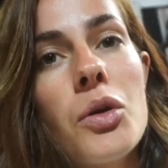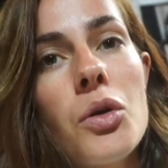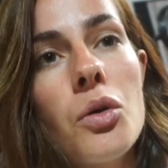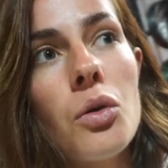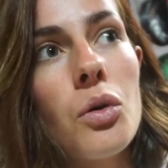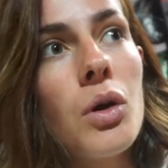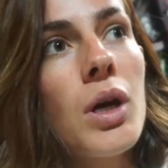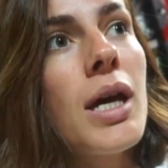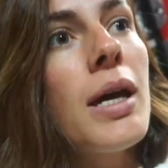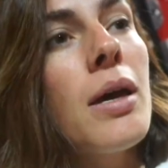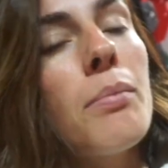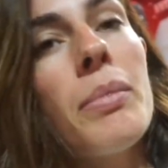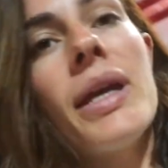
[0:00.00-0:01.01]
your
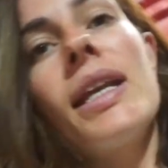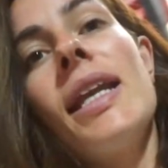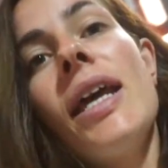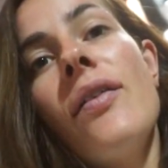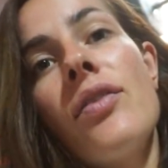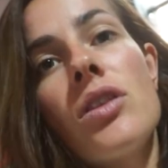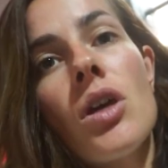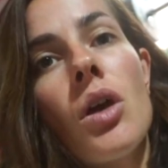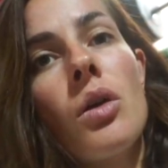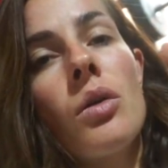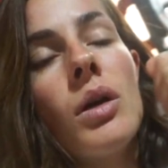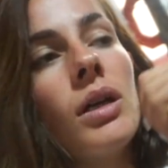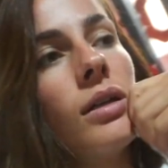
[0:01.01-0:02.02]
big lift,
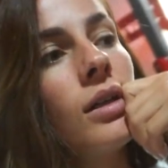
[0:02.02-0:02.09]
so